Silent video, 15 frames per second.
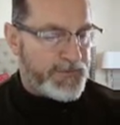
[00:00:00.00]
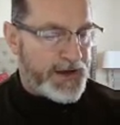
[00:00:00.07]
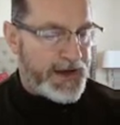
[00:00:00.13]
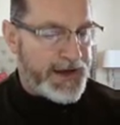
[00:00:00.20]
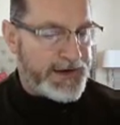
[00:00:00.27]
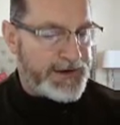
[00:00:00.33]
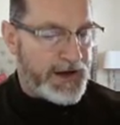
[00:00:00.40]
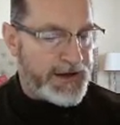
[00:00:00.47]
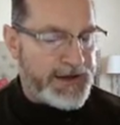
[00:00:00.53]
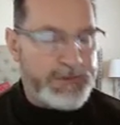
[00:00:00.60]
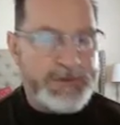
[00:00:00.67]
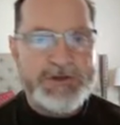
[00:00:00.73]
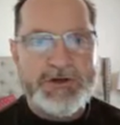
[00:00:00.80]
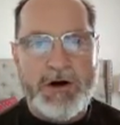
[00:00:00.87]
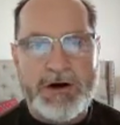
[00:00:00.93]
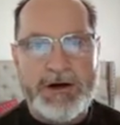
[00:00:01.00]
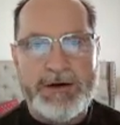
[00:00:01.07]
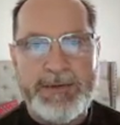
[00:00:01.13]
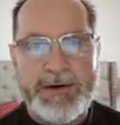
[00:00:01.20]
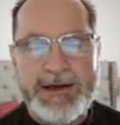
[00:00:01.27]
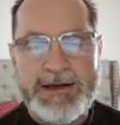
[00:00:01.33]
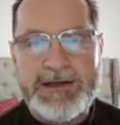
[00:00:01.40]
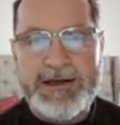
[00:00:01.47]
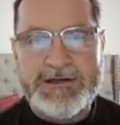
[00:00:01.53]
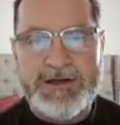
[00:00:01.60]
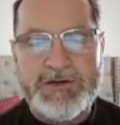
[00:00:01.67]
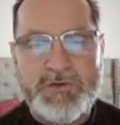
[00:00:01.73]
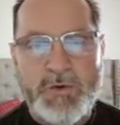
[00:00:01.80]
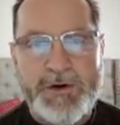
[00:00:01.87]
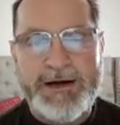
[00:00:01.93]
and uh, he was talking about. He does a
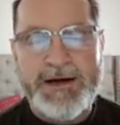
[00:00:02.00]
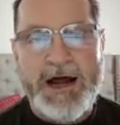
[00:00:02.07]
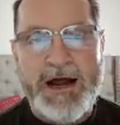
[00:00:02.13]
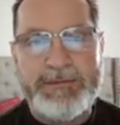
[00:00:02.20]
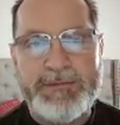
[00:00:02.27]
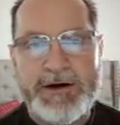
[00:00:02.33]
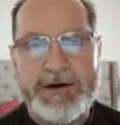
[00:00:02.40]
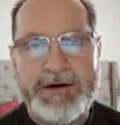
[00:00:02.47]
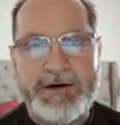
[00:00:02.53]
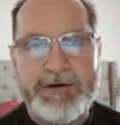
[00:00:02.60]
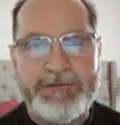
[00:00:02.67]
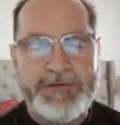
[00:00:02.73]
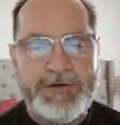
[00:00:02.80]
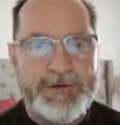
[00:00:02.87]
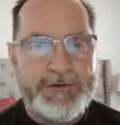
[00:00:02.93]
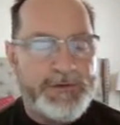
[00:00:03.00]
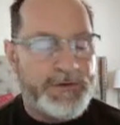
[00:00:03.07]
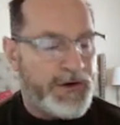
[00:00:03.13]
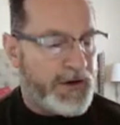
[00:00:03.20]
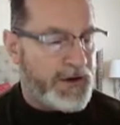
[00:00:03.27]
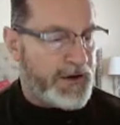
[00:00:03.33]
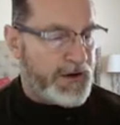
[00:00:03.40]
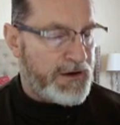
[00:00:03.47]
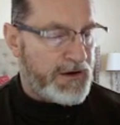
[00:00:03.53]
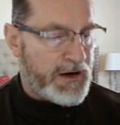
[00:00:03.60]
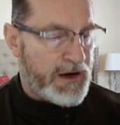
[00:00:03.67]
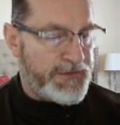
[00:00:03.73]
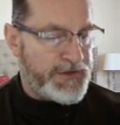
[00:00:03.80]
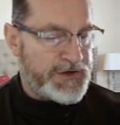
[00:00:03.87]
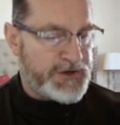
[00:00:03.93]
29 minute interview
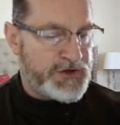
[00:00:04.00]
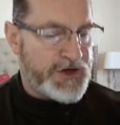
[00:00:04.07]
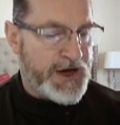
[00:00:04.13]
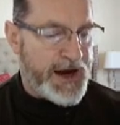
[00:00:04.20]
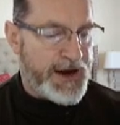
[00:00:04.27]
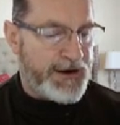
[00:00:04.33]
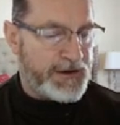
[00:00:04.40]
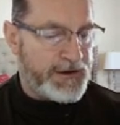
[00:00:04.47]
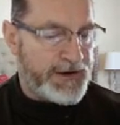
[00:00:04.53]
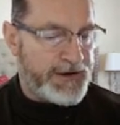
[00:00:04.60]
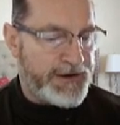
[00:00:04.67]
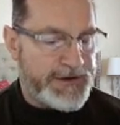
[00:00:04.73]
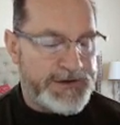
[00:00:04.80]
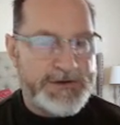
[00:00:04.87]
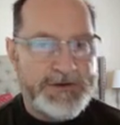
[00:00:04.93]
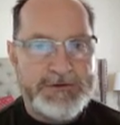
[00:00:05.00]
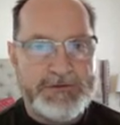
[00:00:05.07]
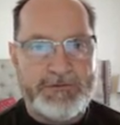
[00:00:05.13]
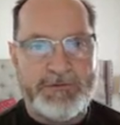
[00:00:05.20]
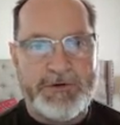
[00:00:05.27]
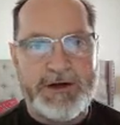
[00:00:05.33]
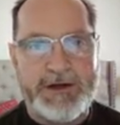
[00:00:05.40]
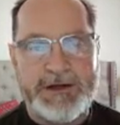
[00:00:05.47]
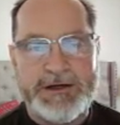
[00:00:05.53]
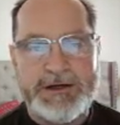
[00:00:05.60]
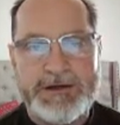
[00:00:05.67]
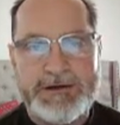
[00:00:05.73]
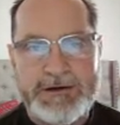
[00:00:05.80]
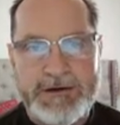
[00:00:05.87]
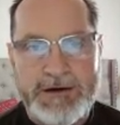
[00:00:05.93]
on this channel, and it's
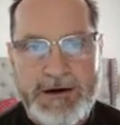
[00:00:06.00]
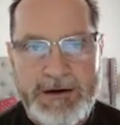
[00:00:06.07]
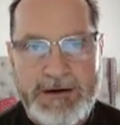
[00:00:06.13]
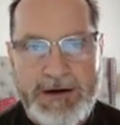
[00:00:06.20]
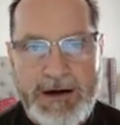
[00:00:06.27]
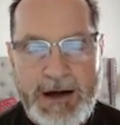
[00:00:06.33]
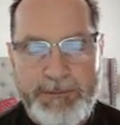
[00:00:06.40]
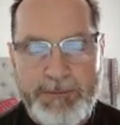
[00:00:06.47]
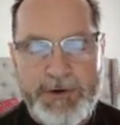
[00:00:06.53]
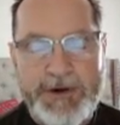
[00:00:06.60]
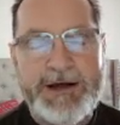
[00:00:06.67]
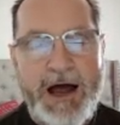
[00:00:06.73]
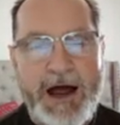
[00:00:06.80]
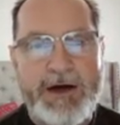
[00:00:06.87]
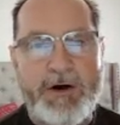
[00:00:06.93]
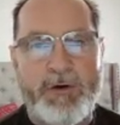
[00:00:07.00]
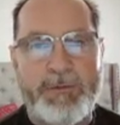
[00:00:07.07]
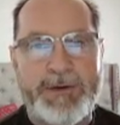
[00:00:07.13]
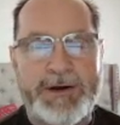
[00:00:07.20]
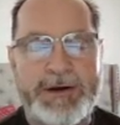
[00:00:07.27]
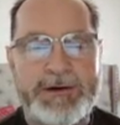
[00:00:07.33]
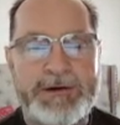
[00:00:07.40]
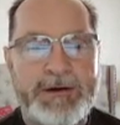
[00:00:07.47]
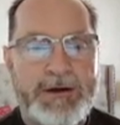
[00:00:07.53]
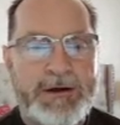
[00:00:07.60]
really pretty eye opening.